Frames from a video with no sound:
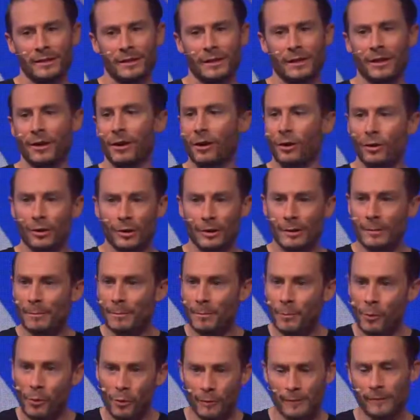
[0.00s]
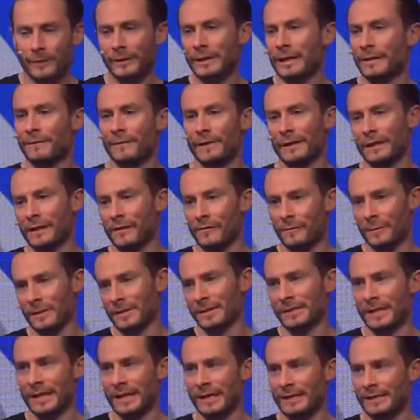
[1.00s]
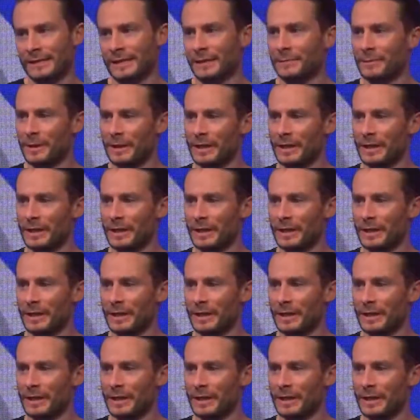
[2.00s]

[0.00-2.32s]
are more forgiving of mistakes and